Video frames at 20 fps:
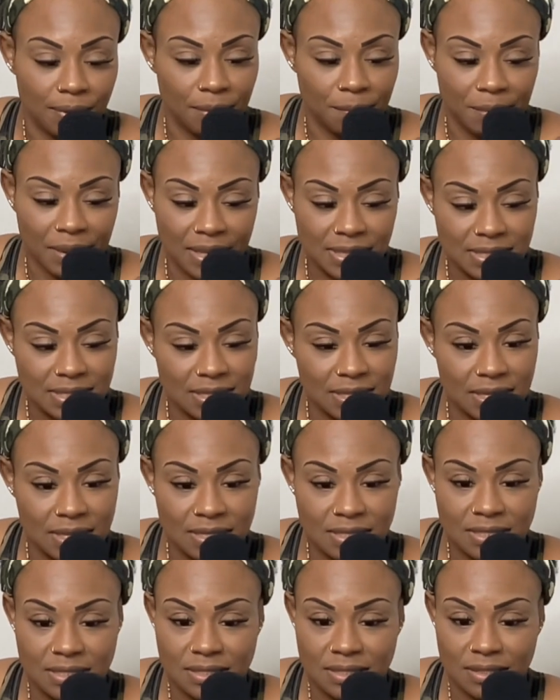a
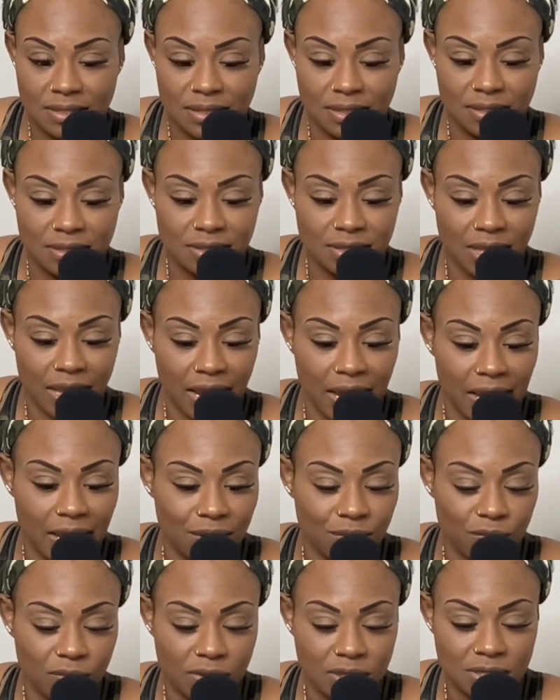business
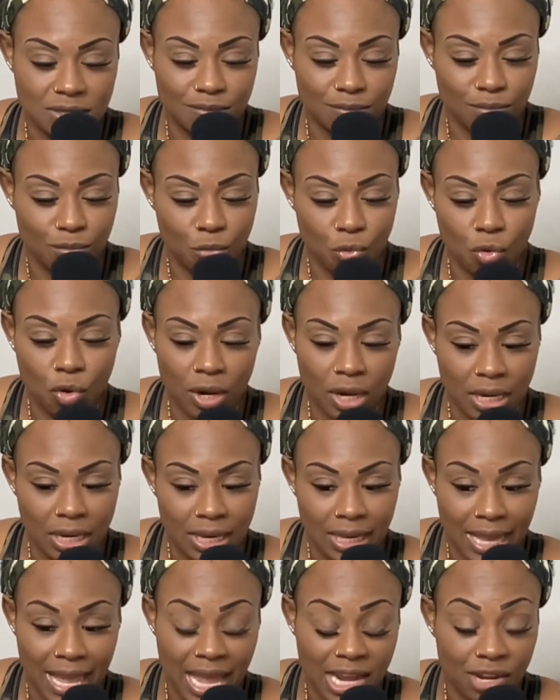that was more in the
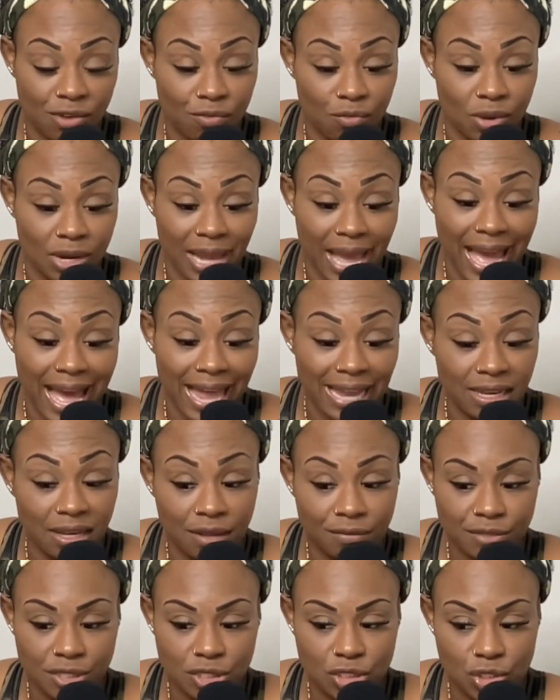line of what I
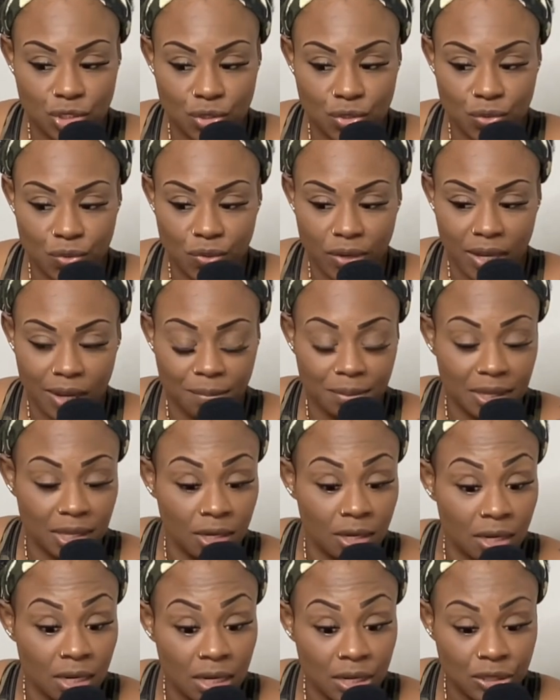love to do, help
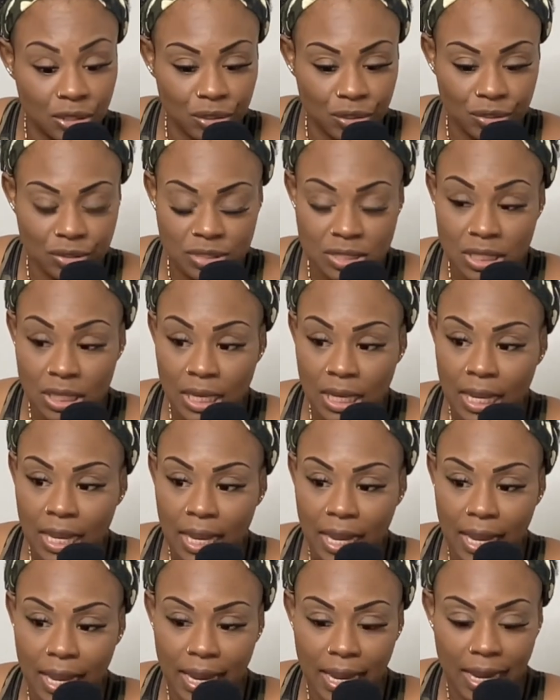heal others.
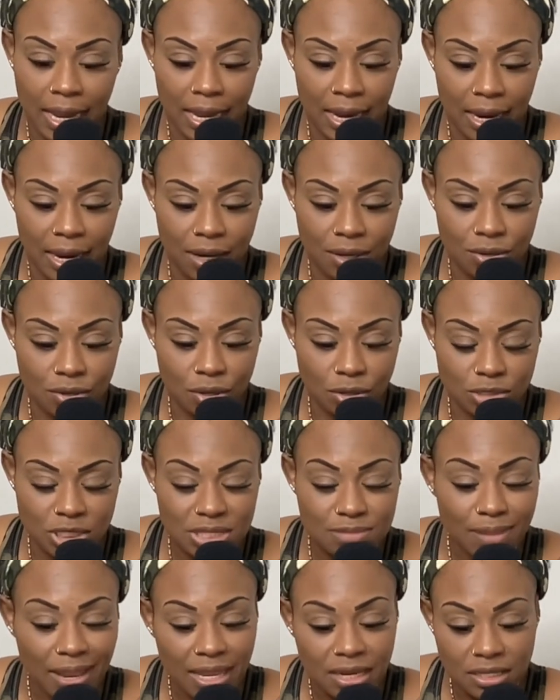And, you know,
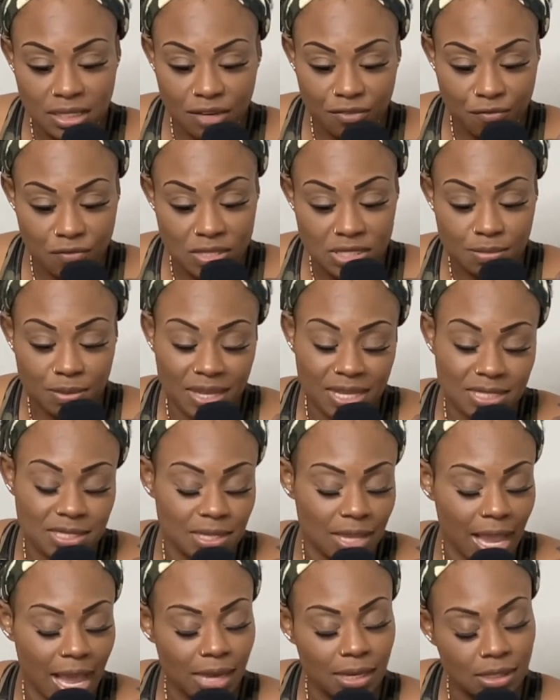just make a difference because
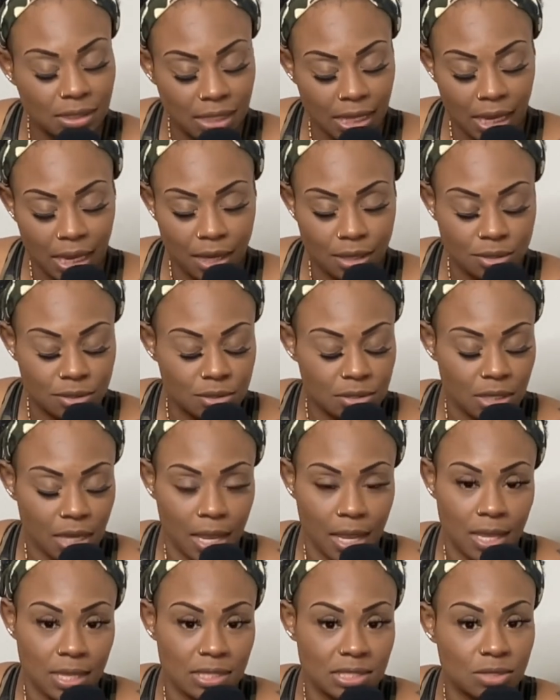I looked at elders
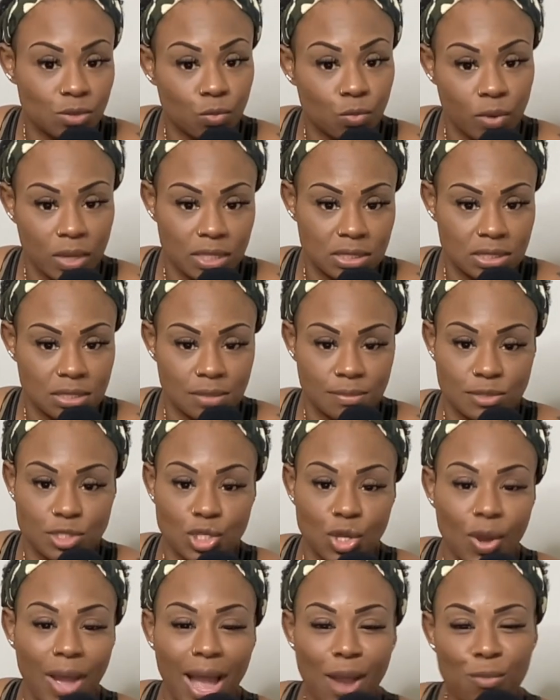as the wisdom.
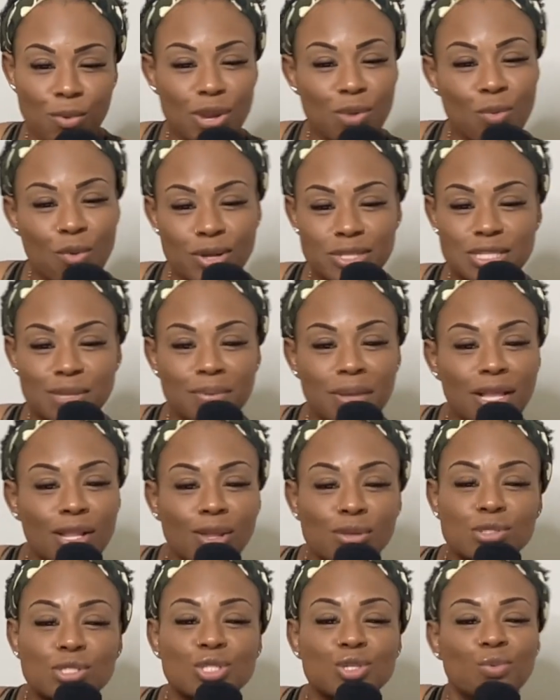So I really want to be
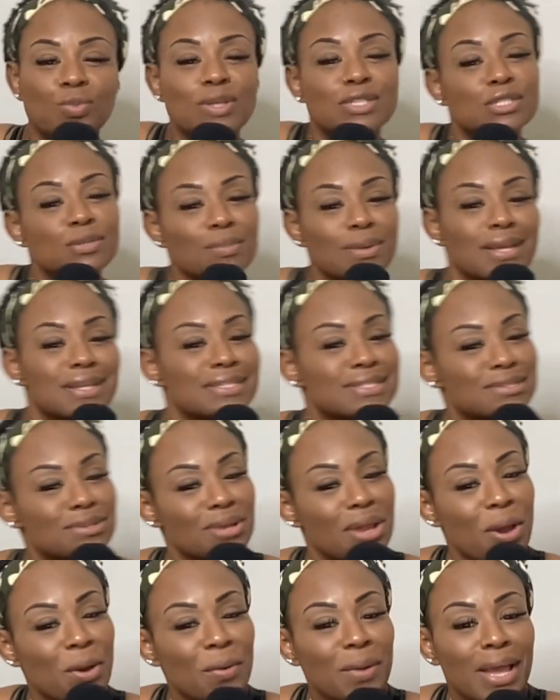close to wisdom because, you
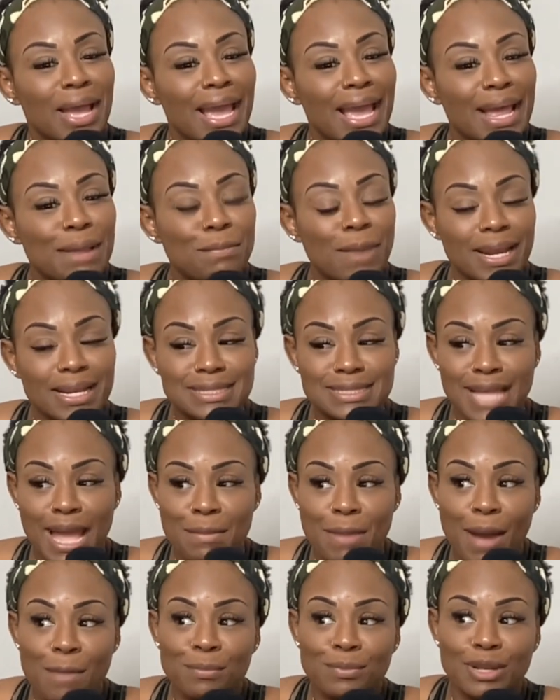know, by this
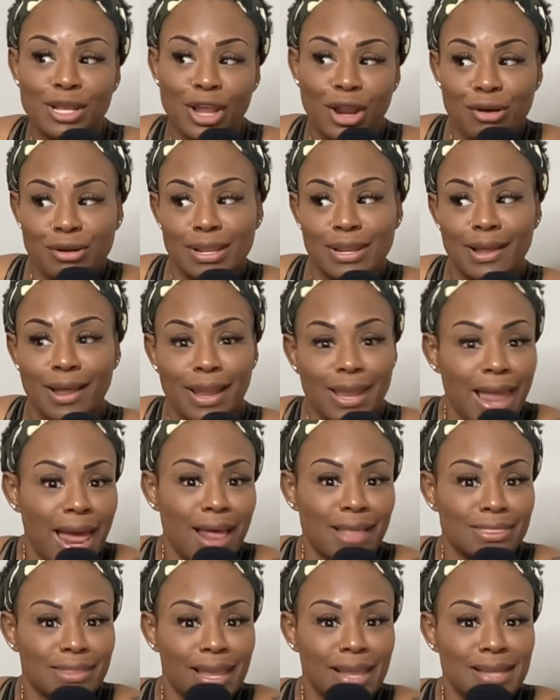time I'm learning a
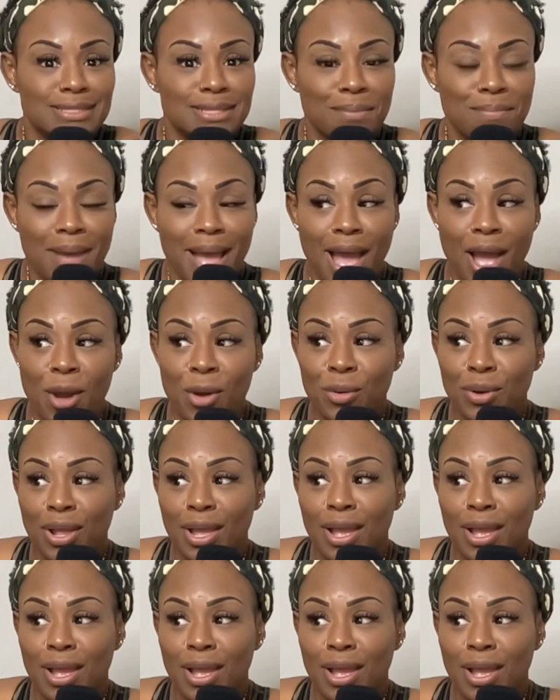lot of things about